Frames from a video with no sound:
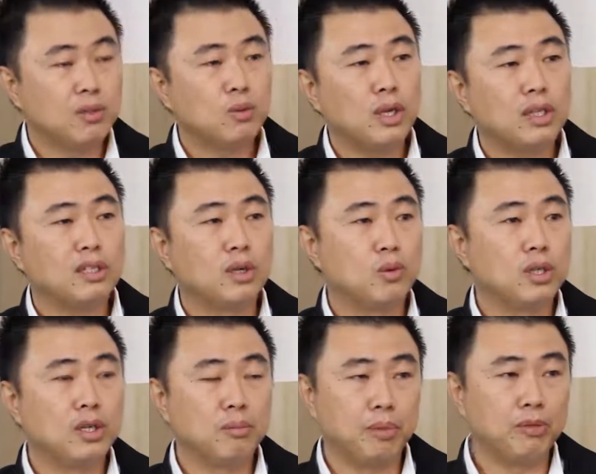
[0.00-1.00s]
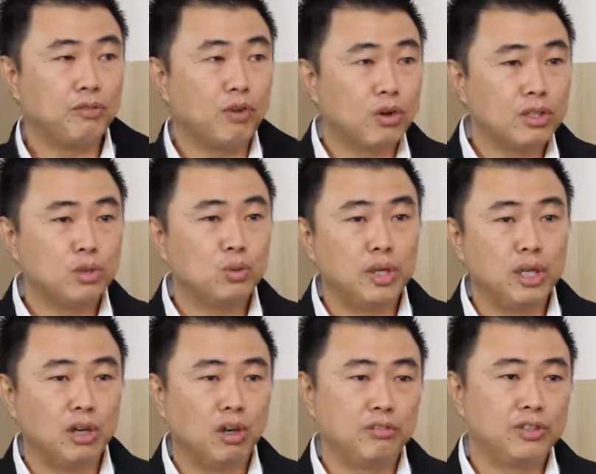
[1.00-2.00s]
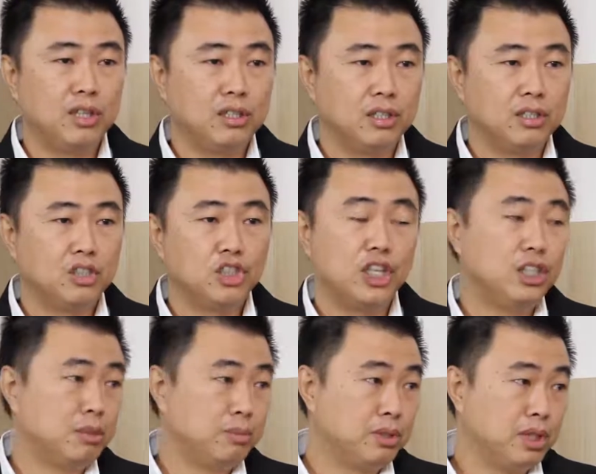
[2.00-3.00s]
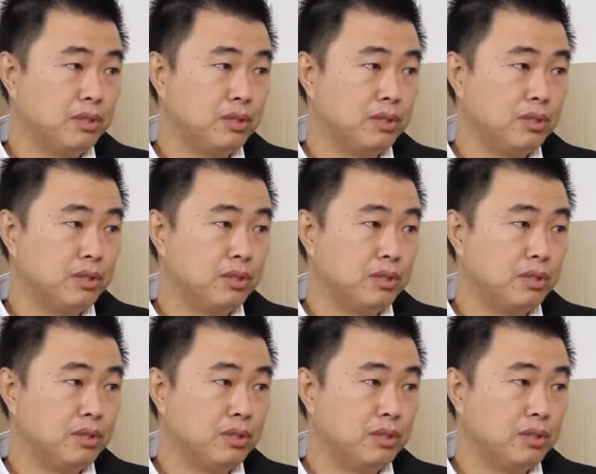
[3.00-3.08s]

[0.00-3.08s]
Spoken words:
that's why in the olden day. But for us today, a lot of things is changeable.